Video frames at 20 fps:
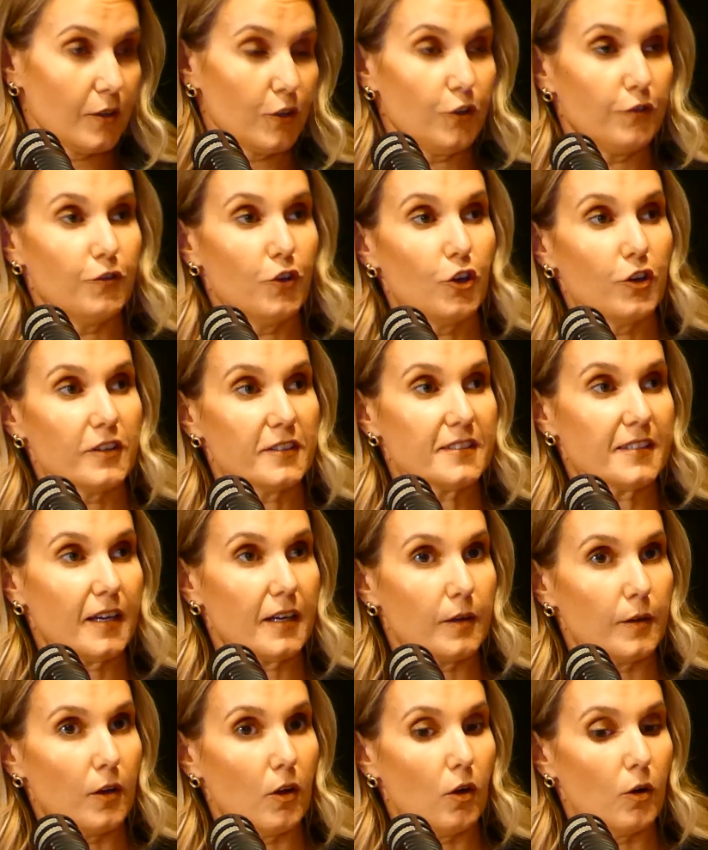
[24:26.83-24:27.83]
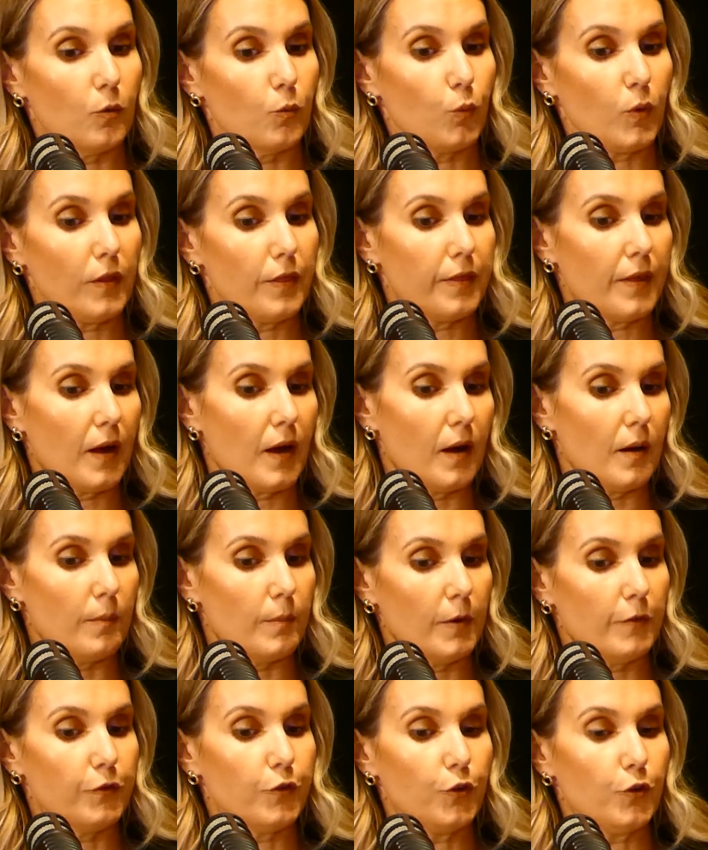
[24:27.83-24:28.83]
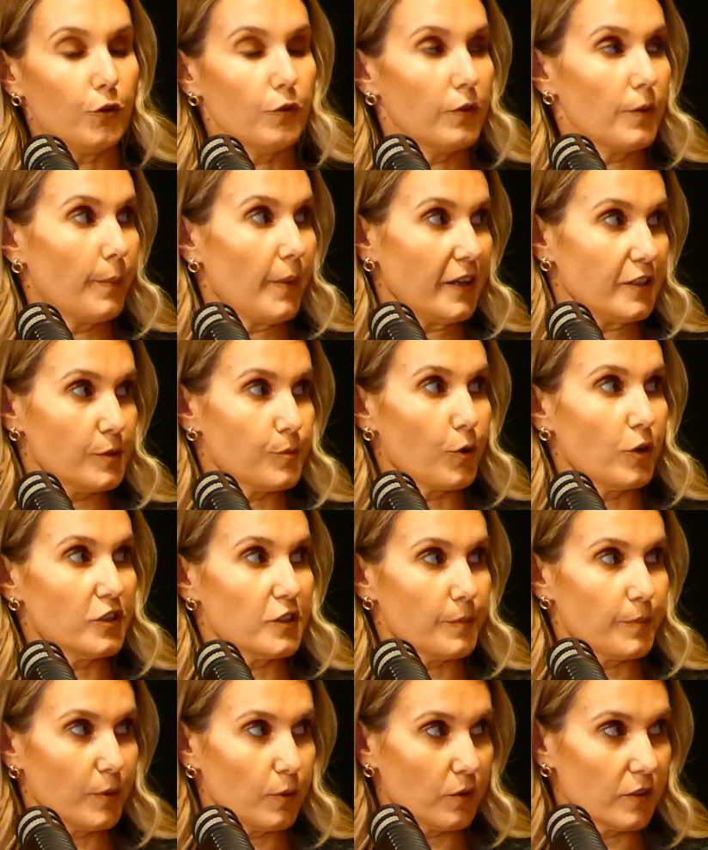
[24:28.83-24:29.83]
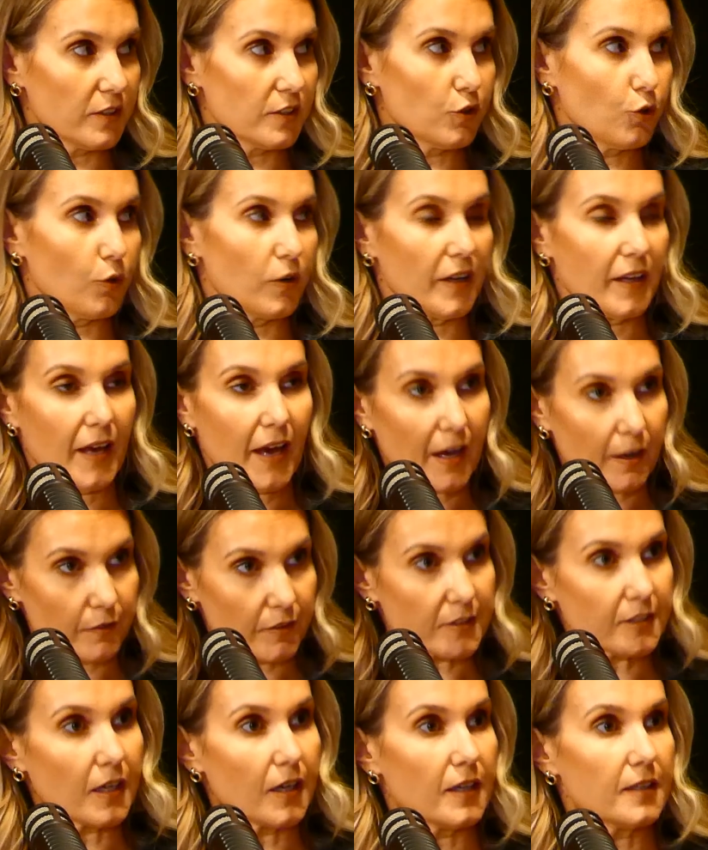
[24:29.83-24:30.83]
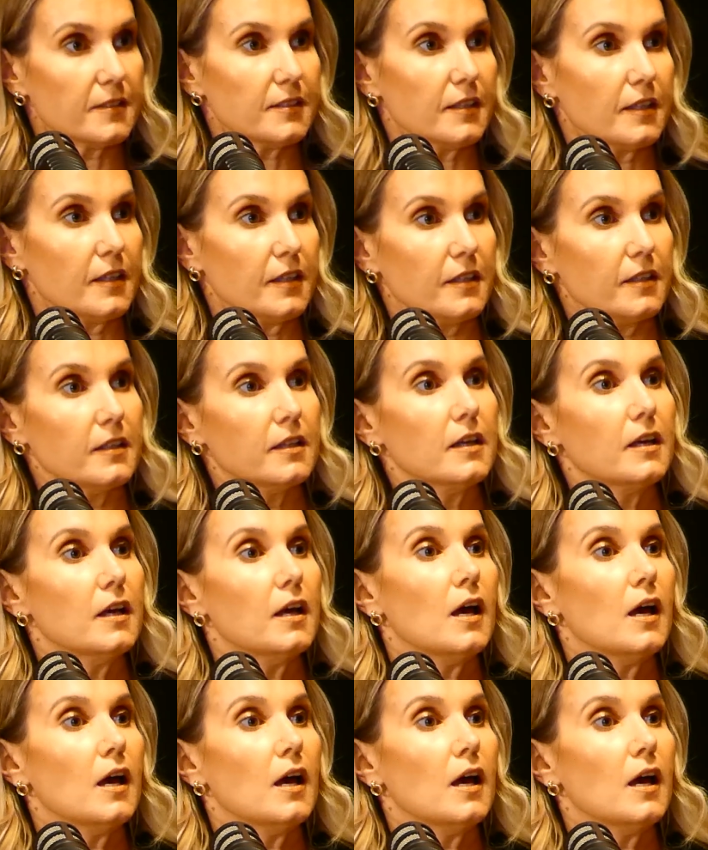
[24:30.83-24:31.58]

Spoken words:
You've noticed that a lot with a few of the major project builders already advertising it.